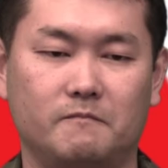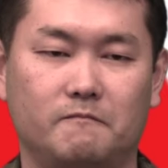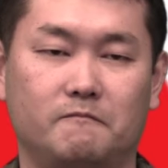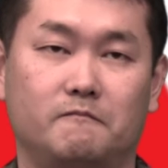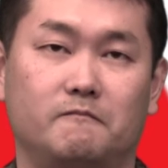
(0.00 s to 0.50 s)

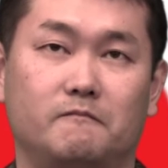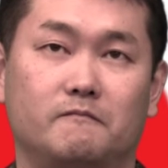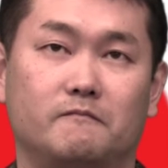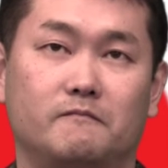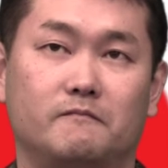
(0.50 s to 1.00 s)

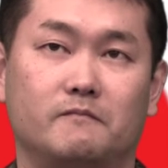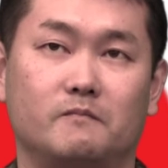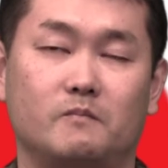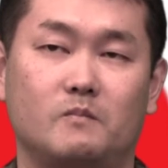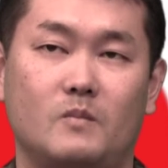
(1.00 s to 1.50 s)
mm,
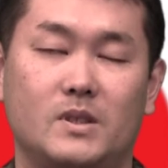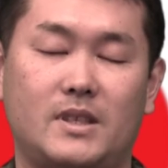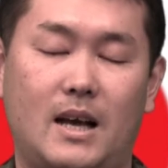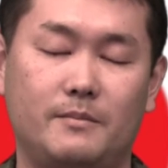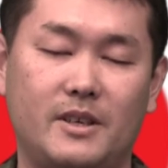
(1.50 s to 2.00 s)

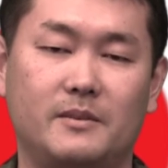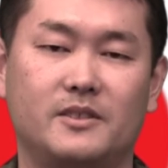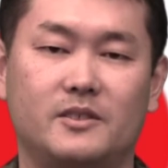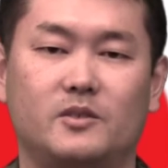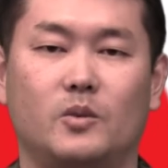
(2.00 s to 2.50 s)

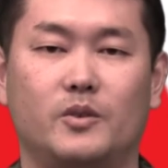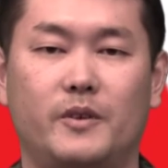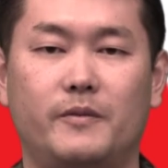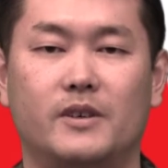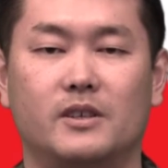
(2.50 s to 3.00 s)
sometimes so
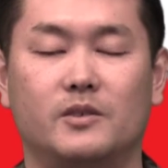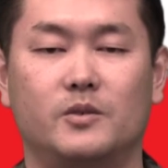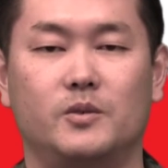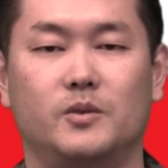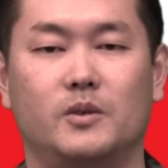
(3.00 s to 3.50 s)

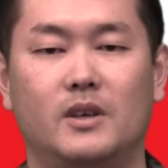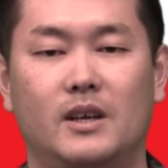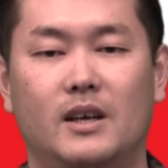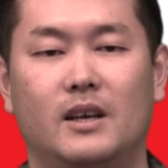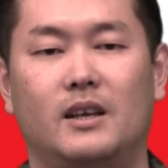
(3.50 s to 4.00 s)
difficult to
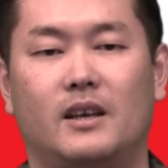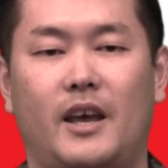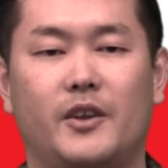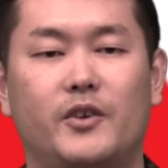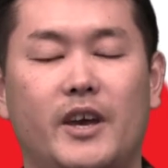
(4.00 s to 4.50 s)

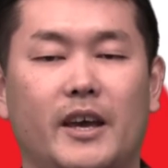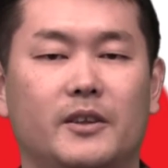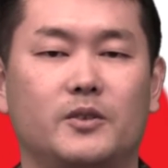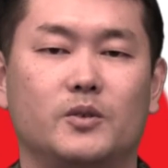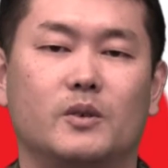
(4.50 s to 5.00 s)

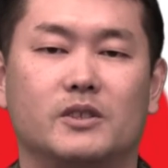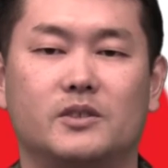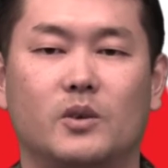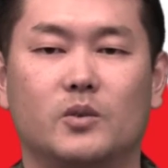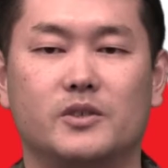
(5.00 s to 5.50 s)
educate to our
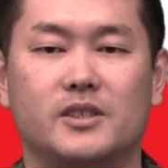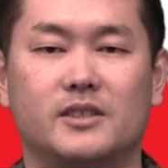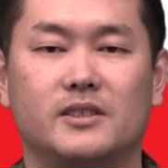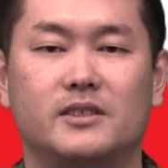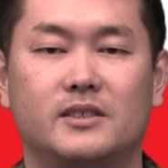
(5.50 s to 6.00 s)

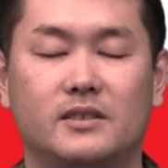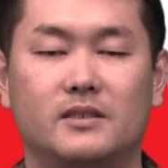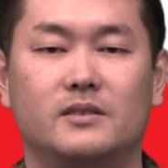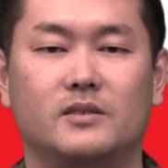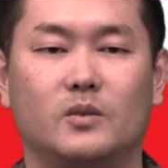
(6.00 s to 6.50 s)
soldiers.
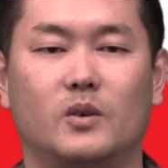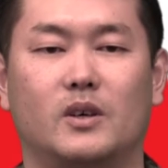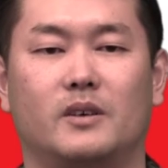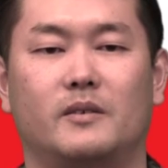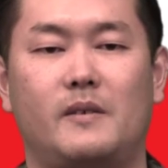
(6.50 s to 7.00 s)
So
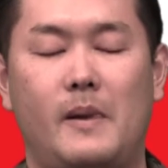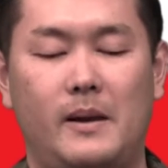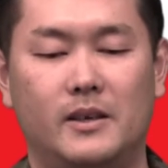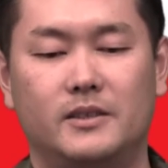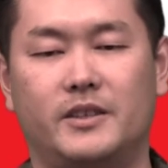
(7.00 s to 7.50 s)
uh,
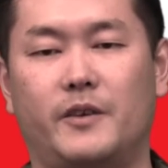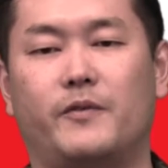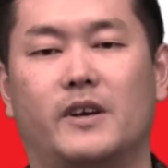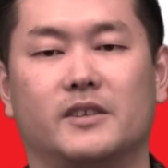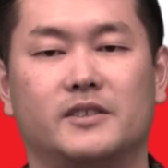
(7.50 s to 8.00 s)

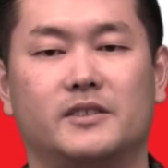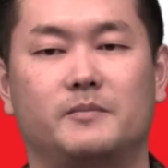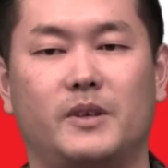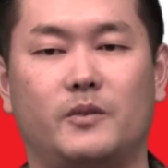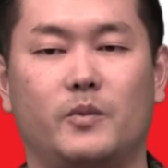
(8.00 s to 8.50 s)

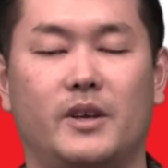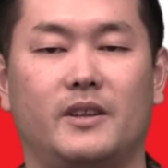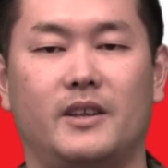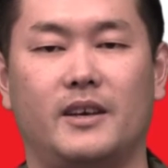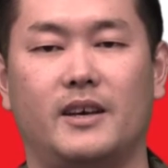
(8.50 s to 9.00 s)
difference
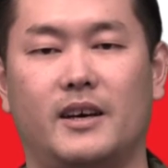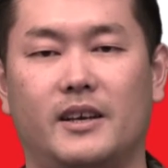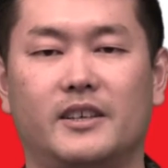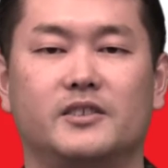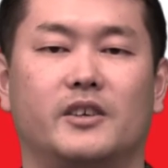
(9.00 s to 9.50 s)
between the uh,
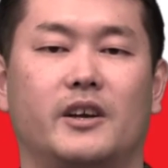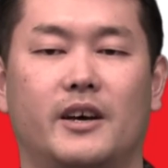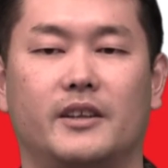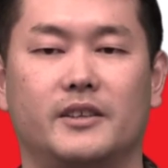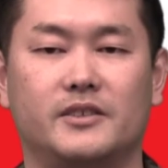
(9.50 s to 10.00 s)

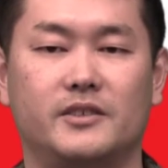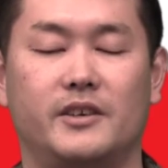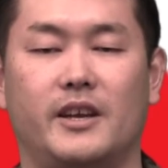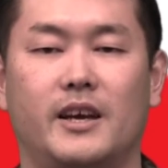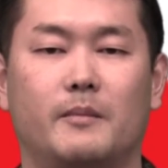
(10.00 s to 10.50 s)
Israel and the
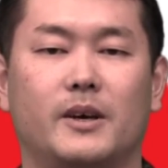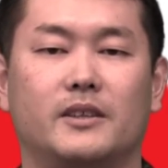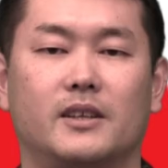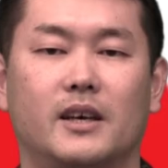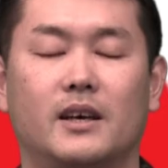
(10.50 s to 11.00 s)
Syria,
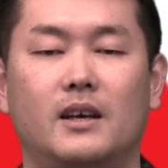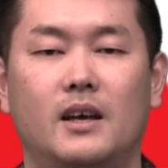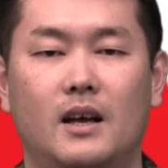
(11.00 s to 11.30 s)
but uh,